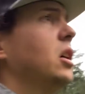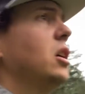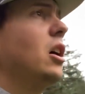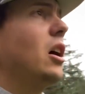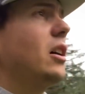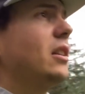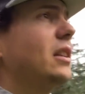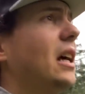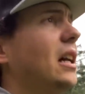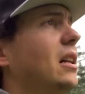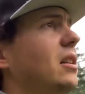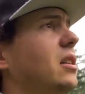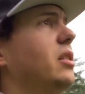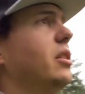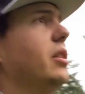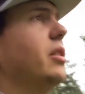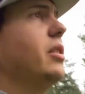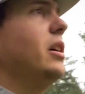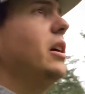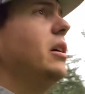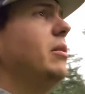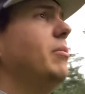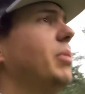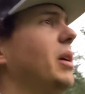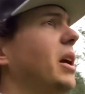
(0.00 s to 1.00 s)
Caught that a little
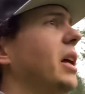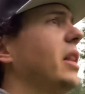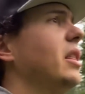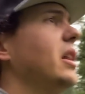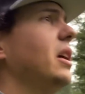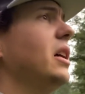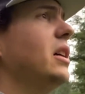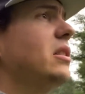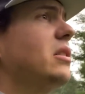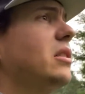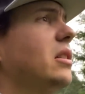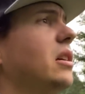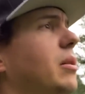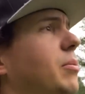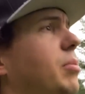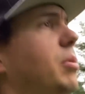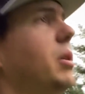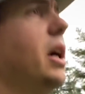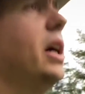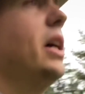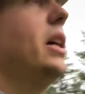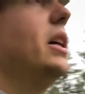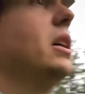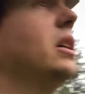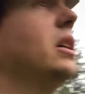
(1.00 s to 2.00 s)
thin, but I think it's gonna play.